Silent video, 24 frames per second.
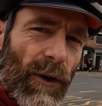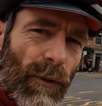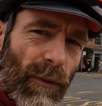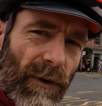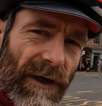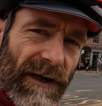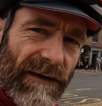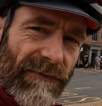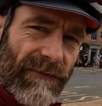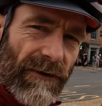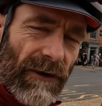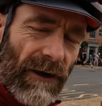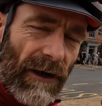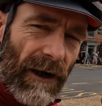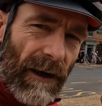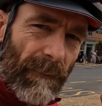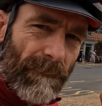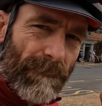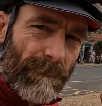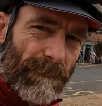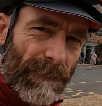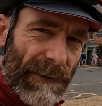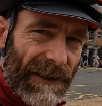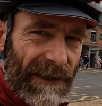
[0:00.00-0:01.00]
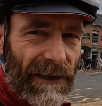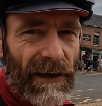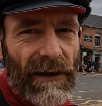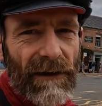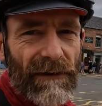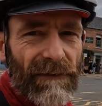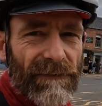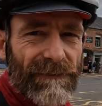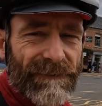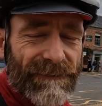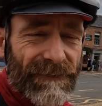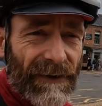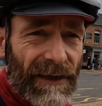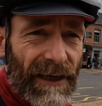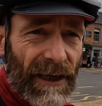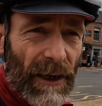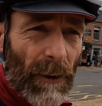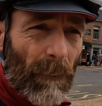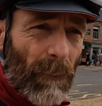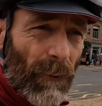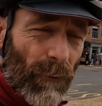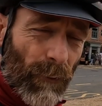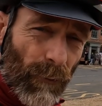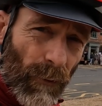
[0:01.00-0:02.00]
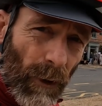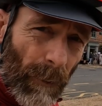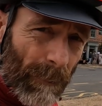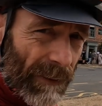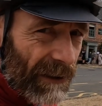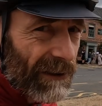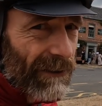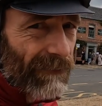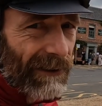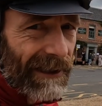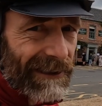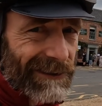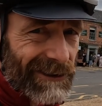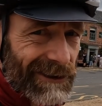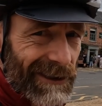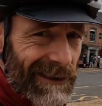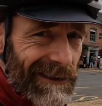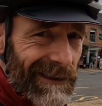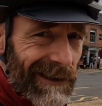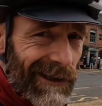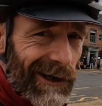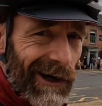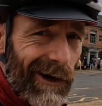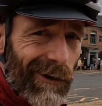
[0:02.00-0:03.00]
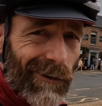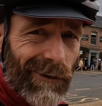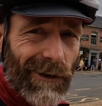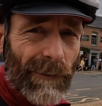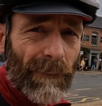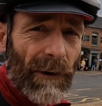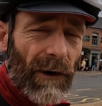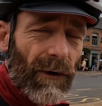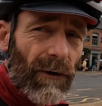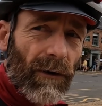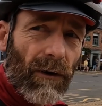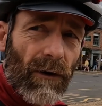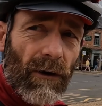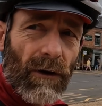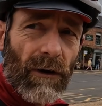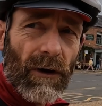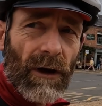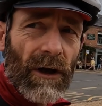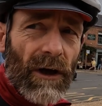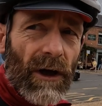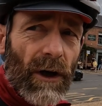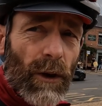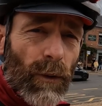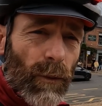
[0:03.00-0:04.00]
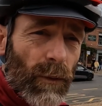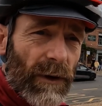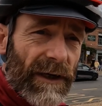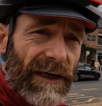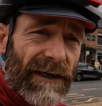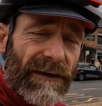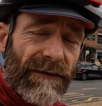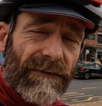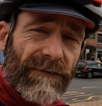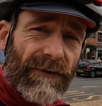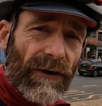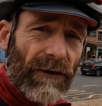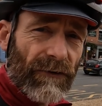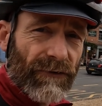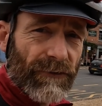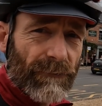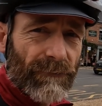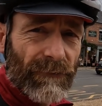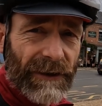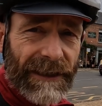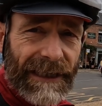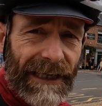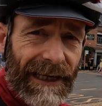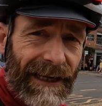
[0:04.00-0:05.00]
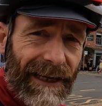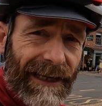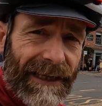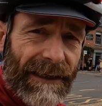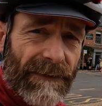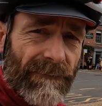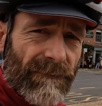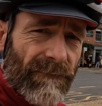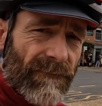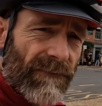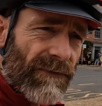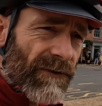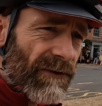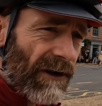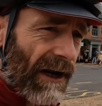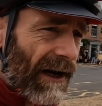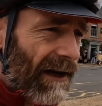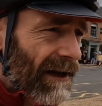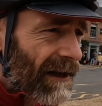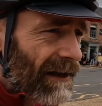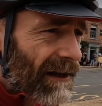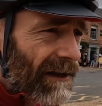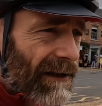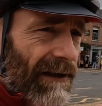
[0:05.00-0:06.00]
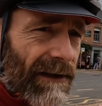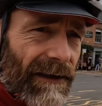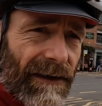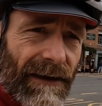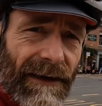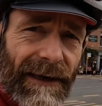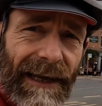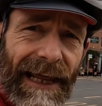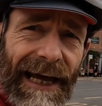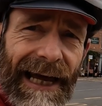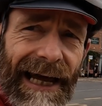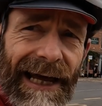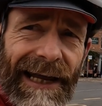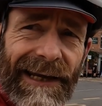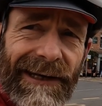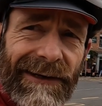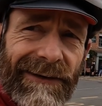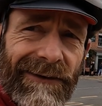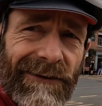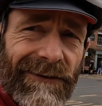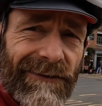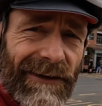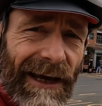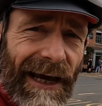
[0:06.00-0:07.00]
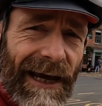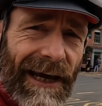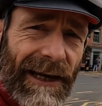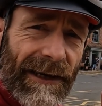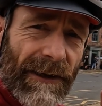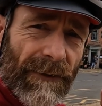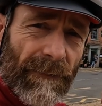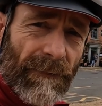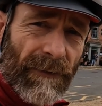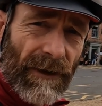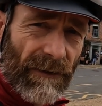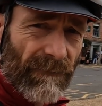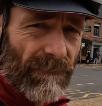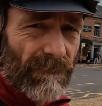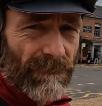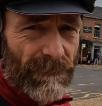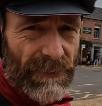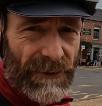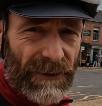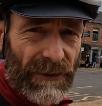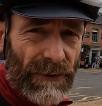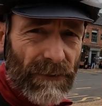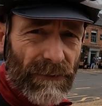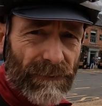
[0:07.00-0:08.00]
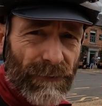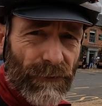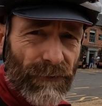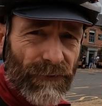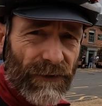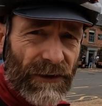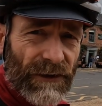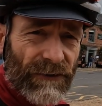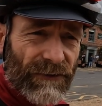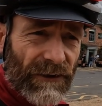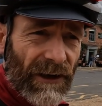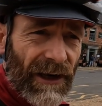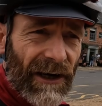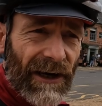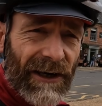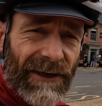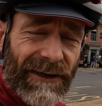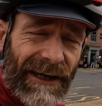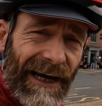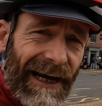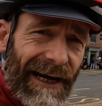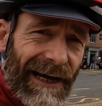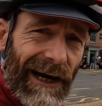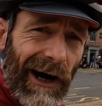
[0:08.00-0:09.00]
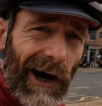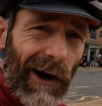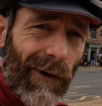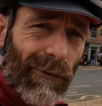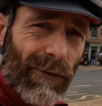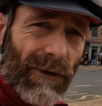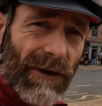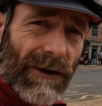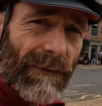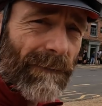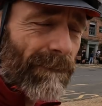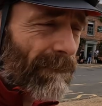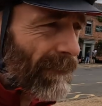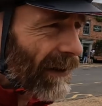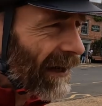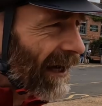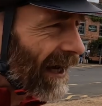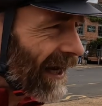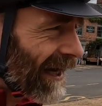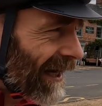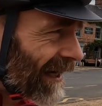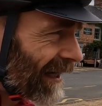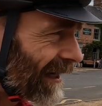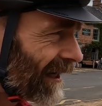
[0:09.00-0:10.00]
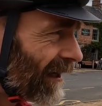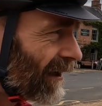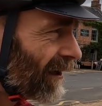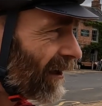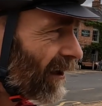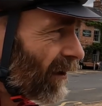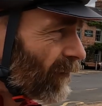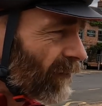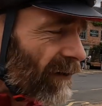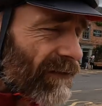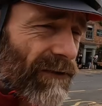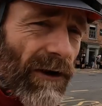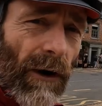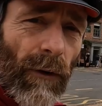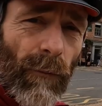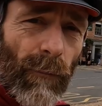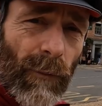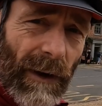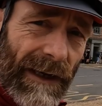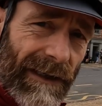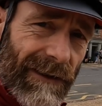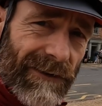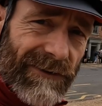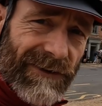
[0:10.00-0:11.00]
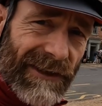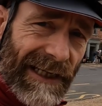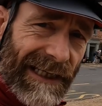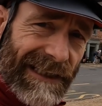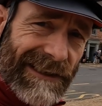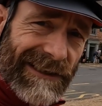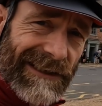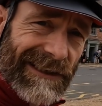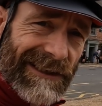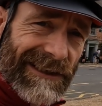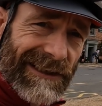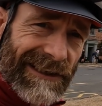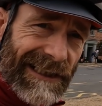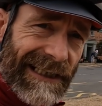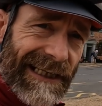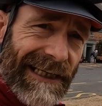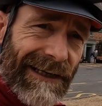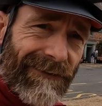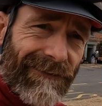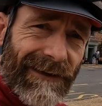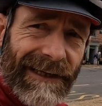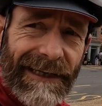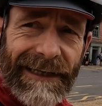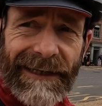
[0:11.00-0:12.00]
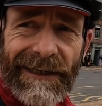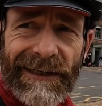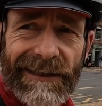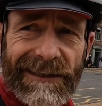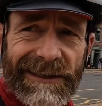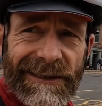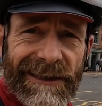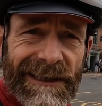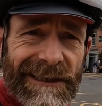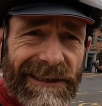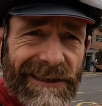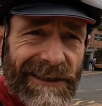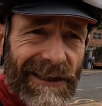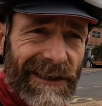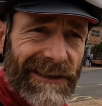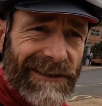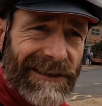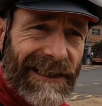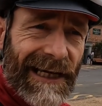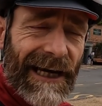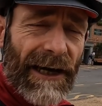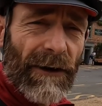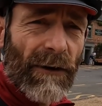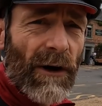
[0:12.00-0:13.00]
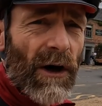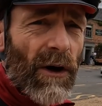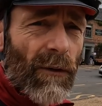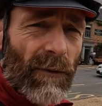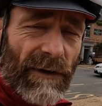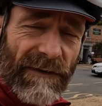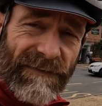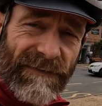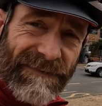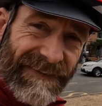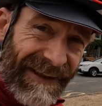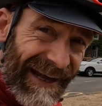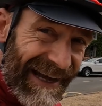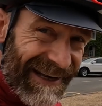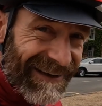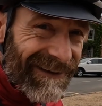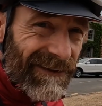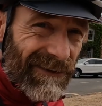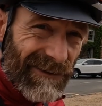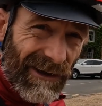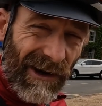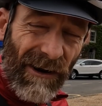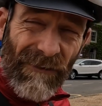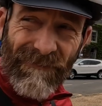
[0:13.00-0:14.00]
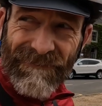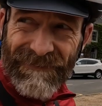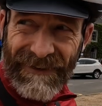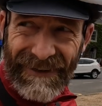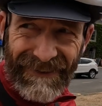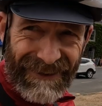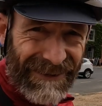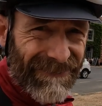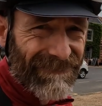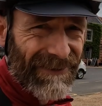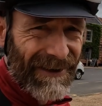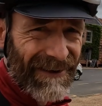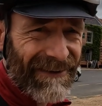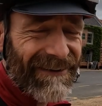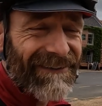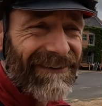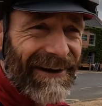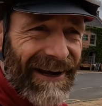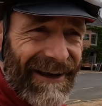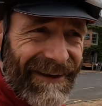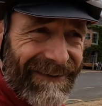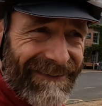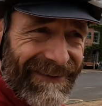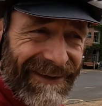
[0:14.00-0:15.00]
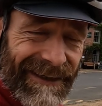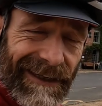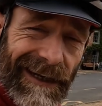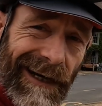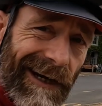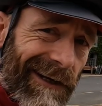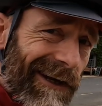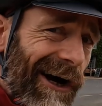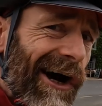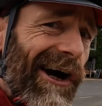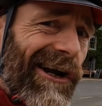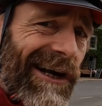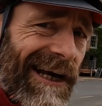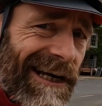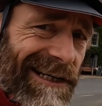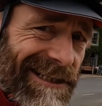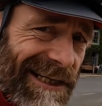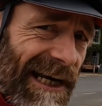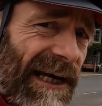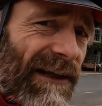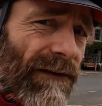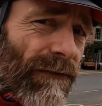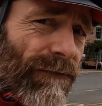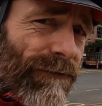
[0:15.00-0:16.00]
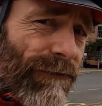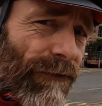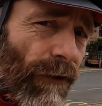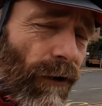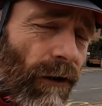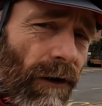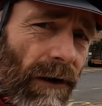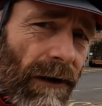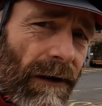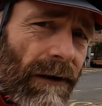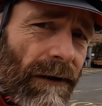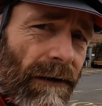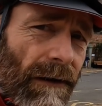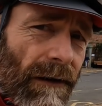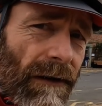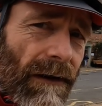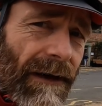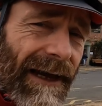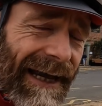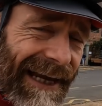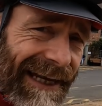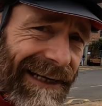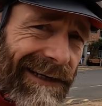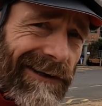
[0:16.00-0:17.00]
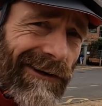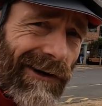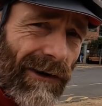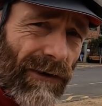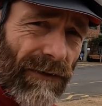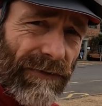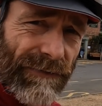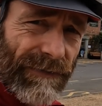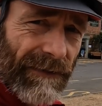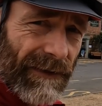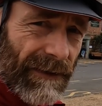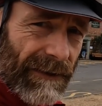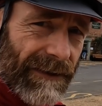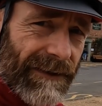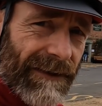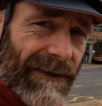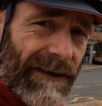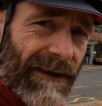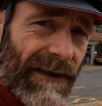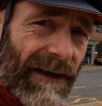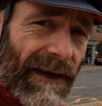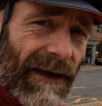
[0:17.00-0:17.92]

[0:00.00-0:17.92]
We've got a bit of proper grandeur at Holkham Hall. We've got some reclaimed land and beautiful seaside at Holkham Bay. We've got Wells next to the sea, a really nice seaside town. We've then got a very rare thing, an Iron Age hill fort in Norfolk.